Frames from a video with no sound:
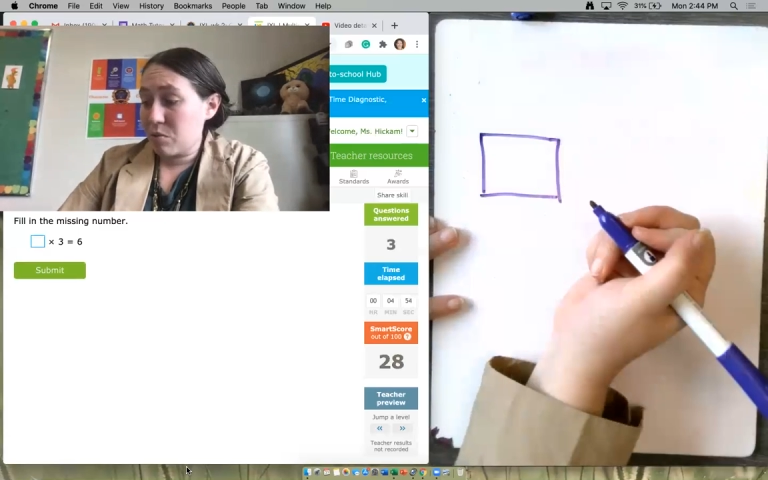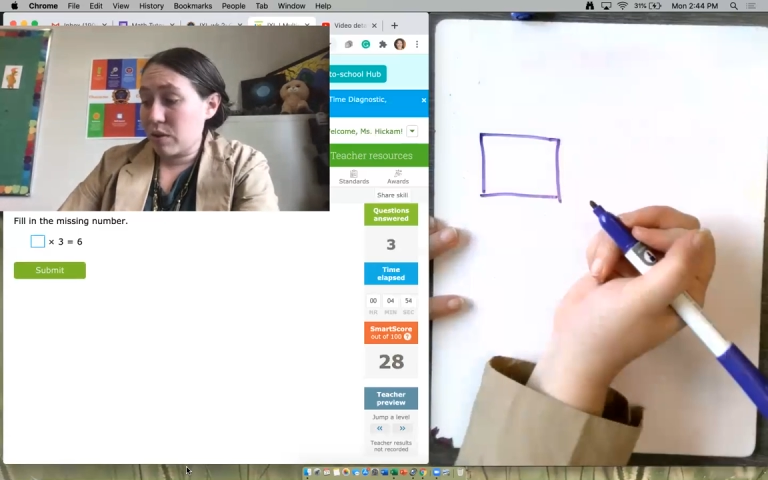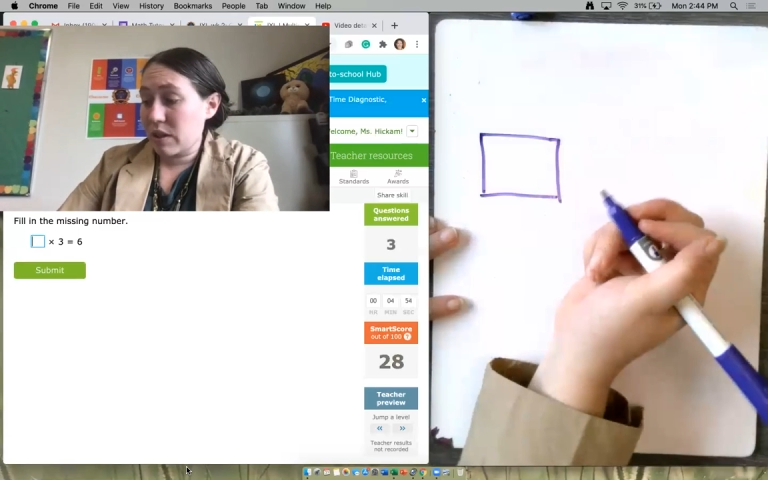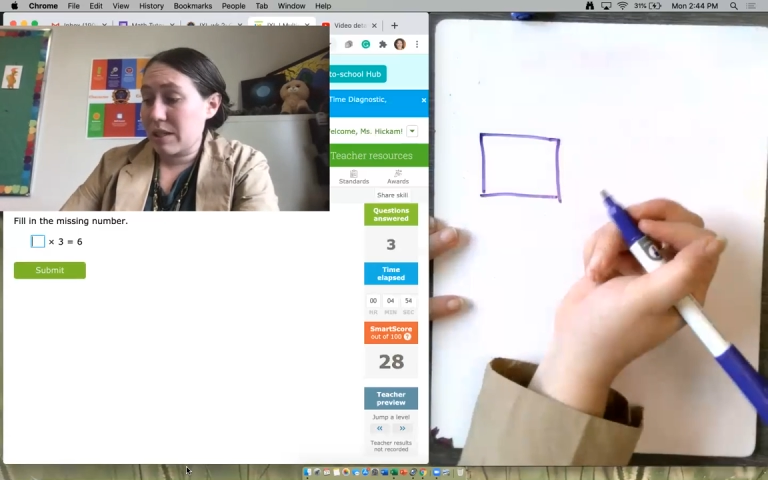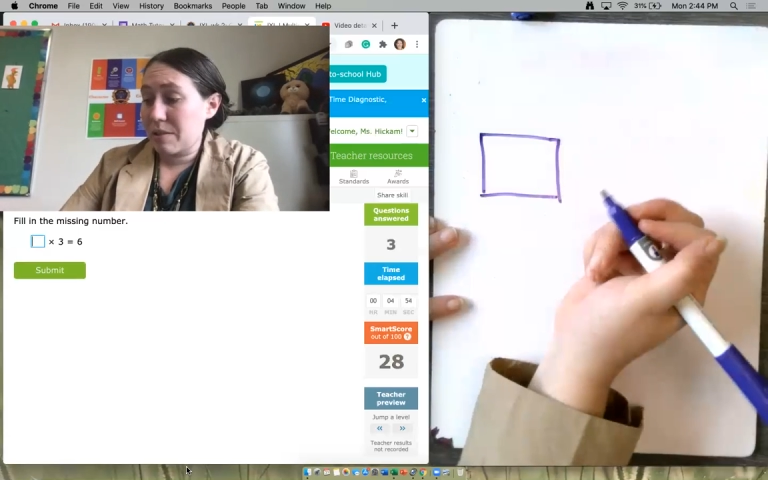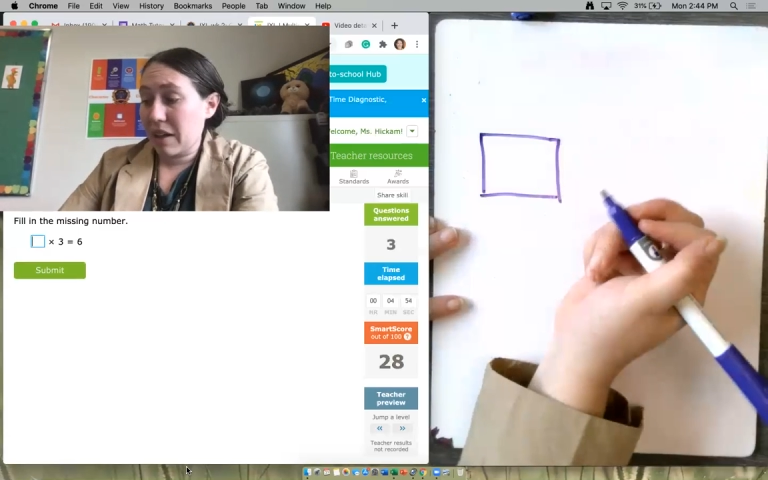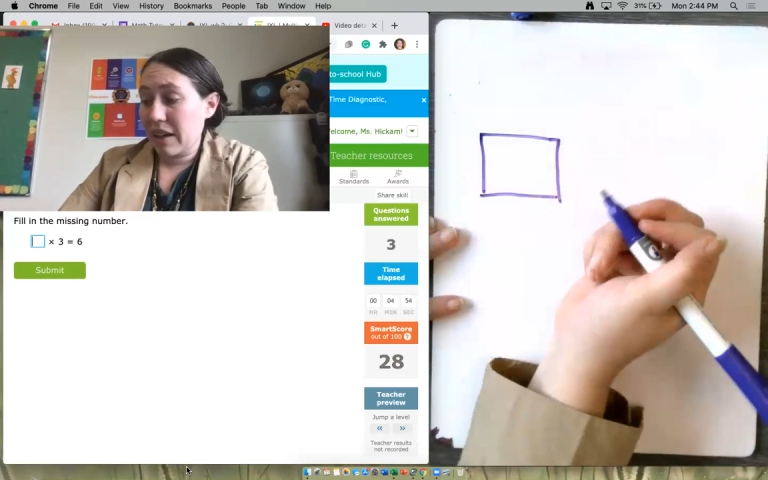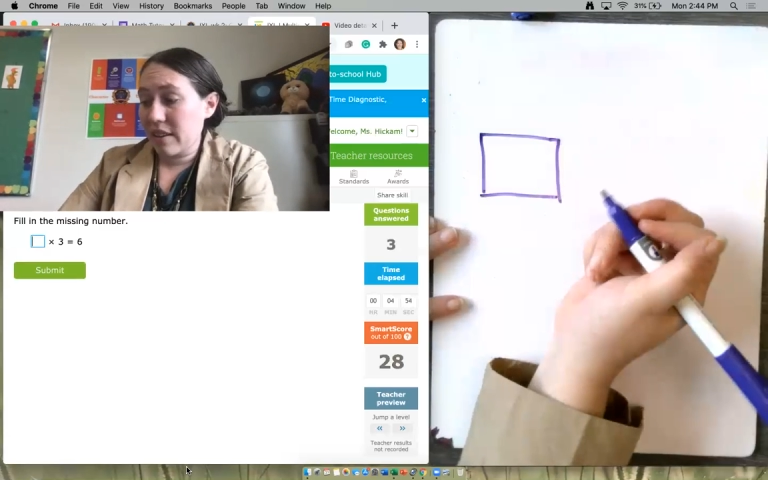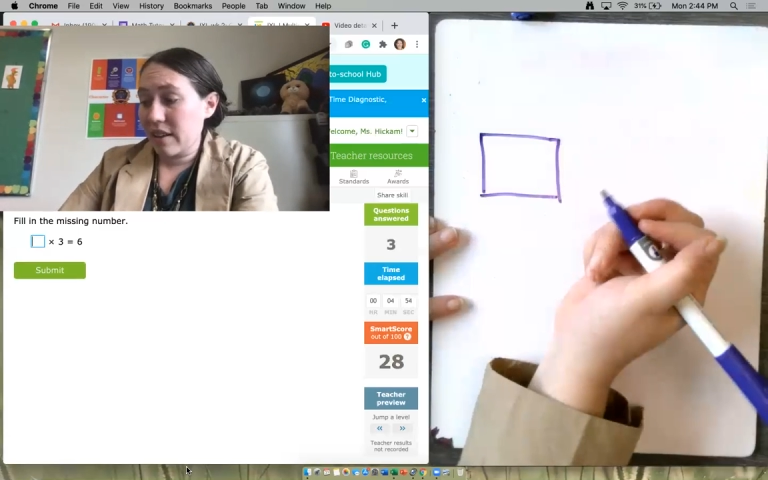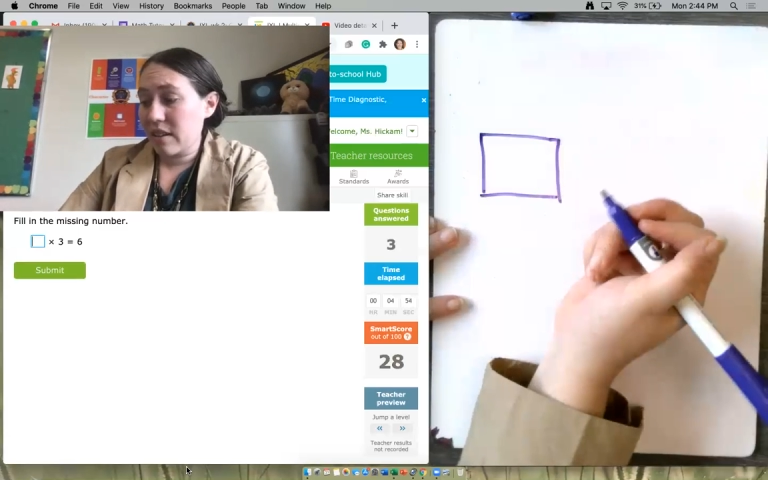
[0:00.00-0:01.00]
to
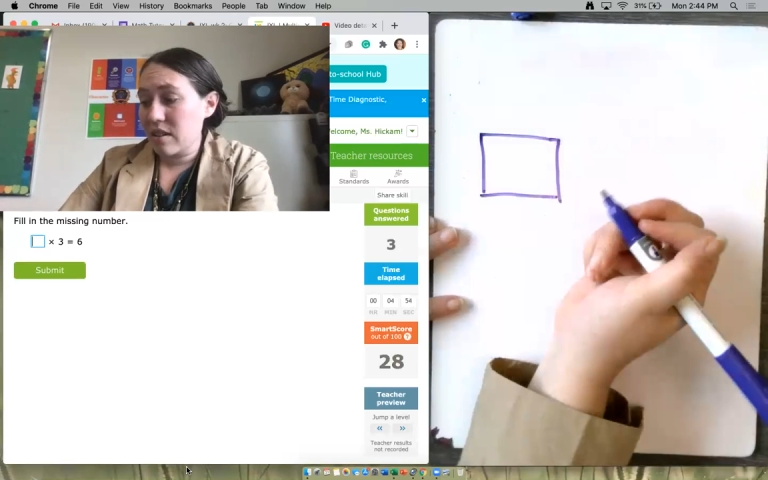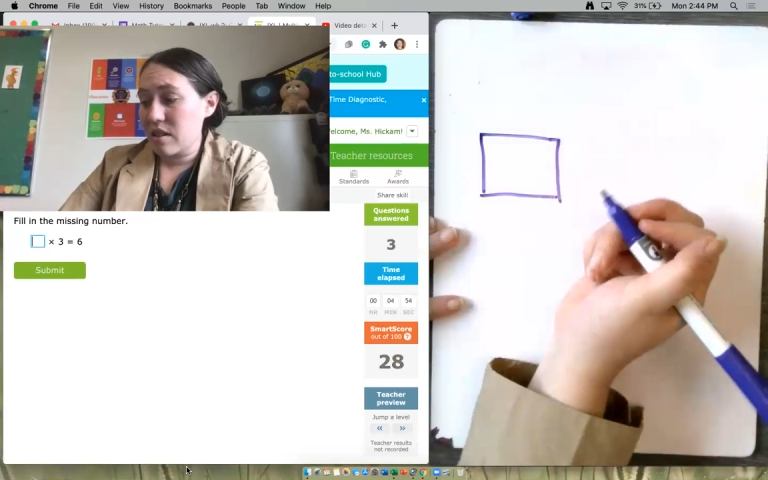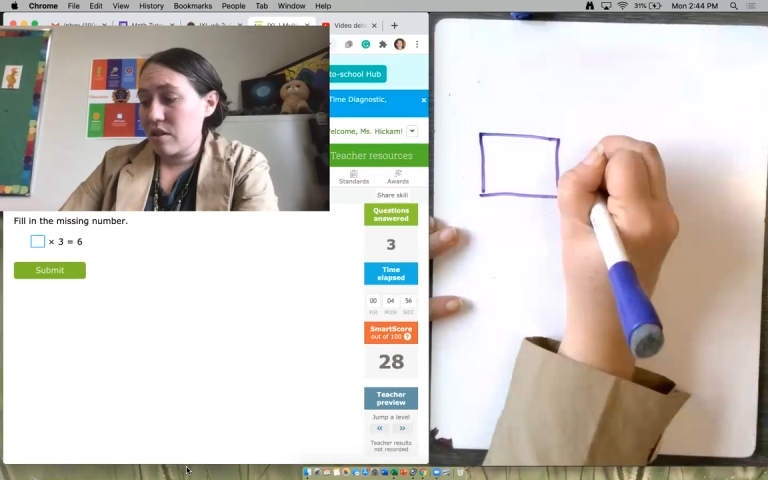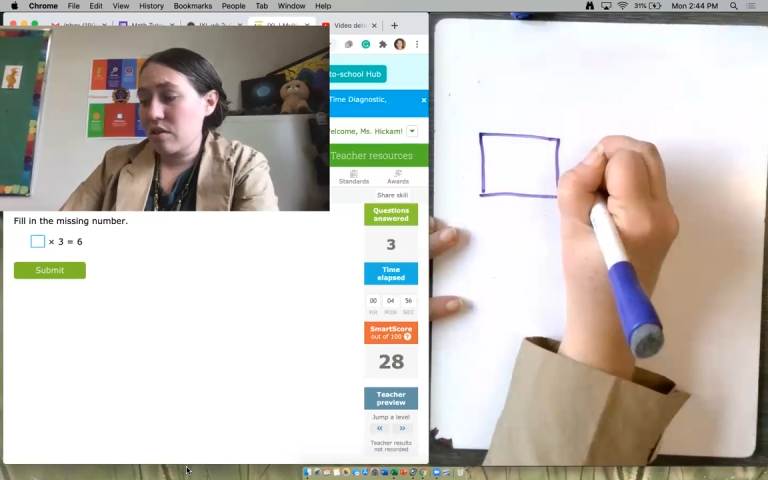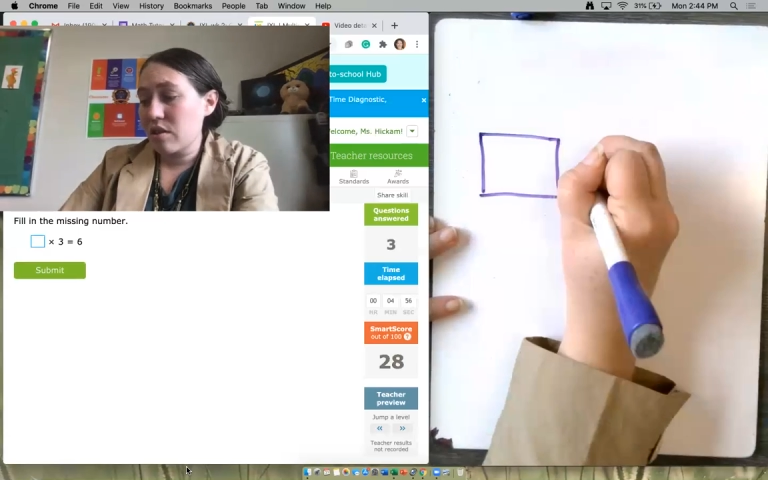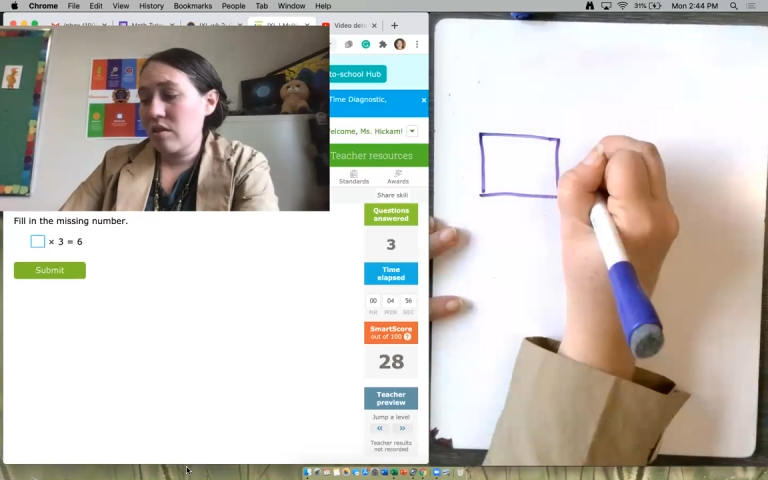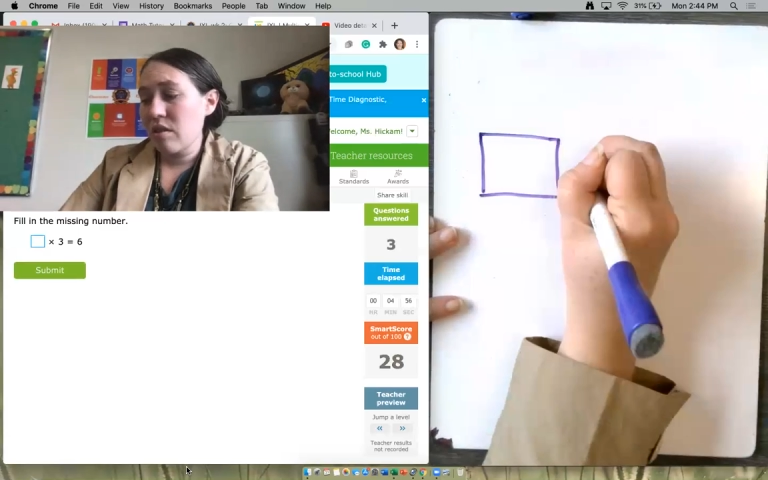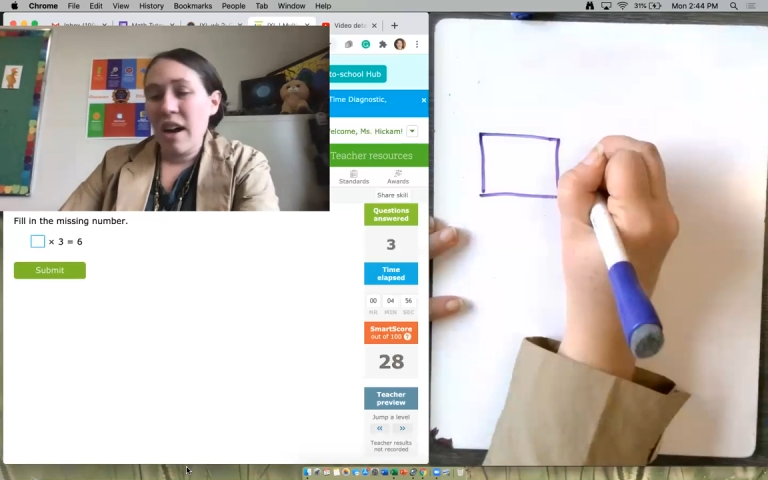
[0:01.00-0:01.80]
explain things to you,